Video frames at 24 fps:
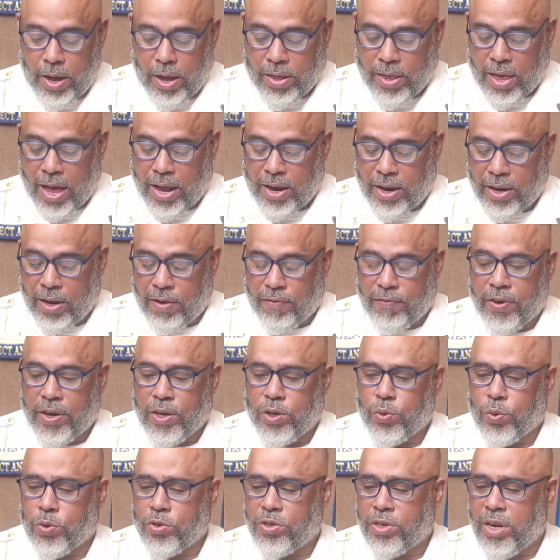That
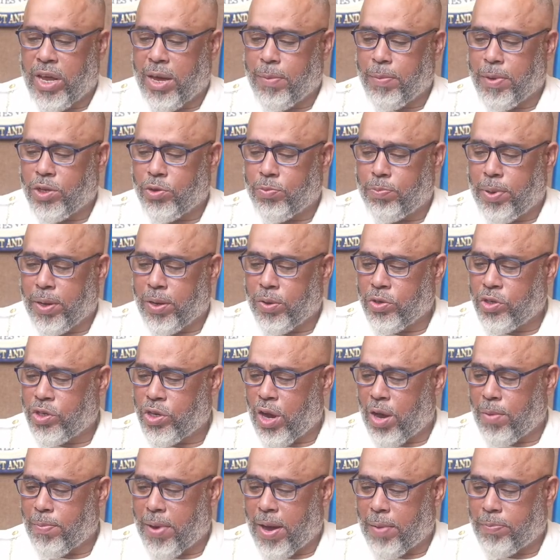individual's name is Bill
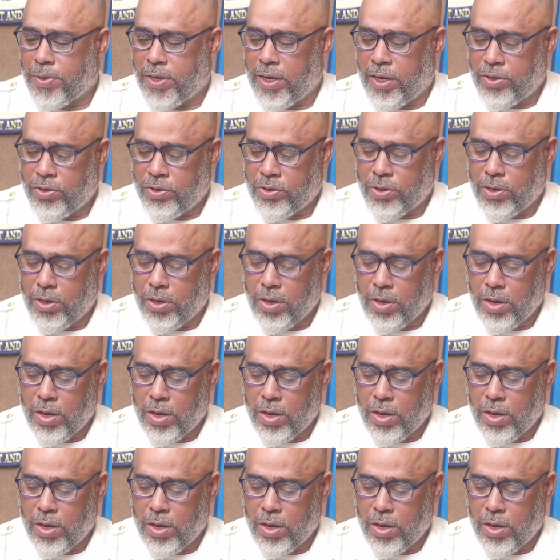John-Baptiste,